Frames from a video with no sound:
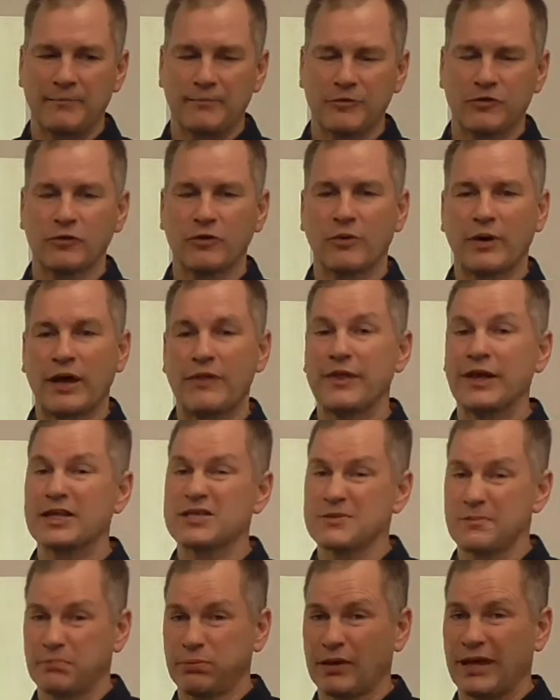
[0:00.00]
So I think
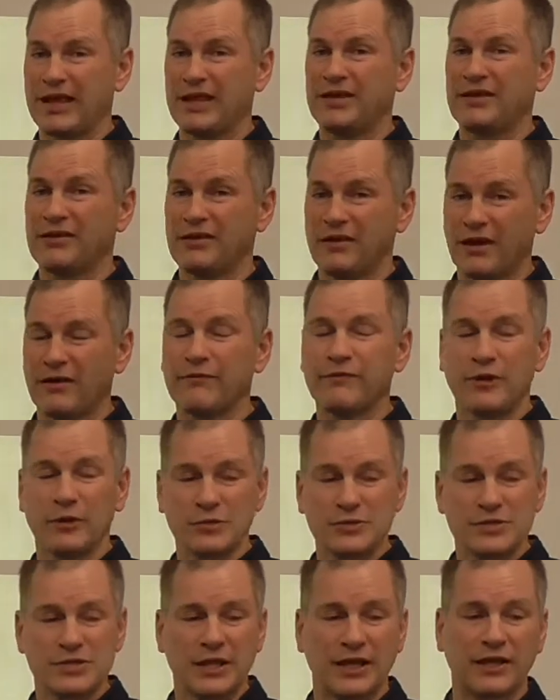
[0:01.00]
it's a blend of
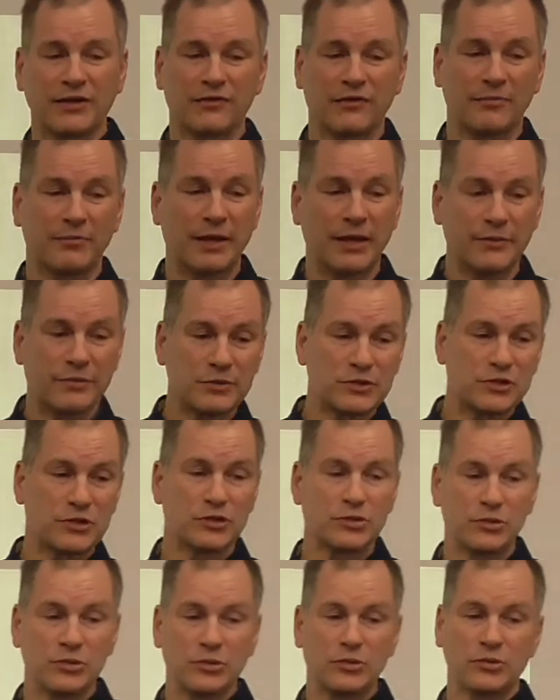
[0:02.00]
those things to be able to
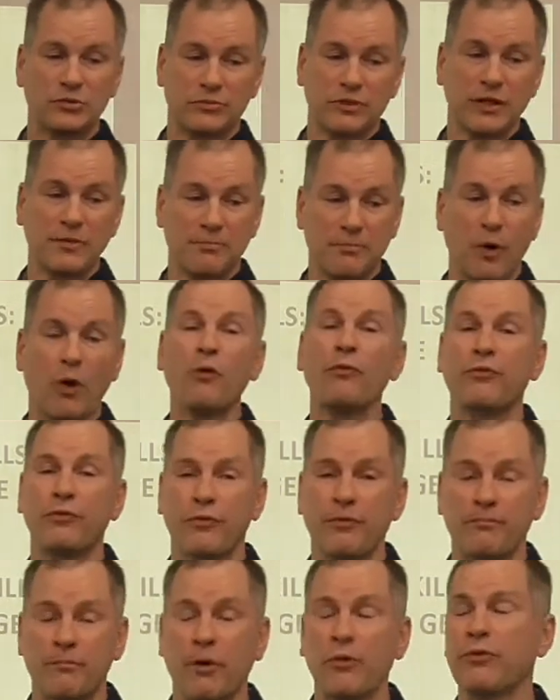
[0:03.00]
do really
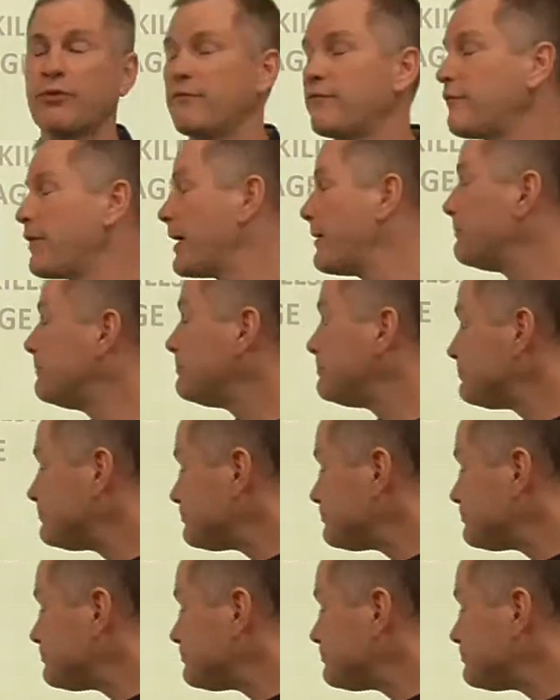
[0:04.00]
both of them.